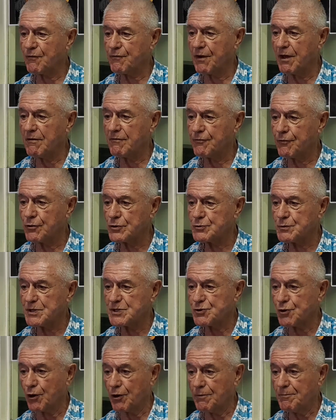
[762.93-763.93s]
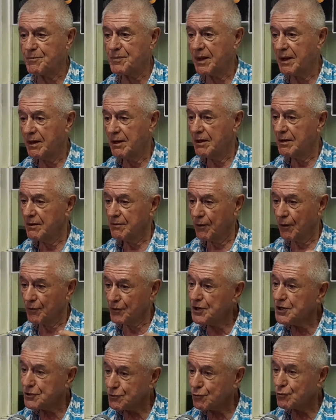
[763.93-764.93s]
flying fox was done. Now,
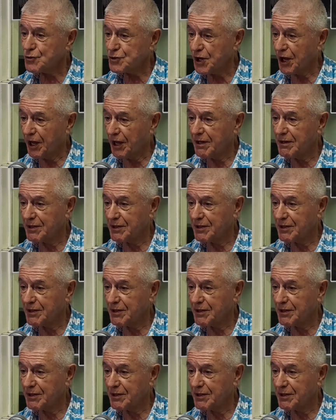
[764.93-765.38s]
this to say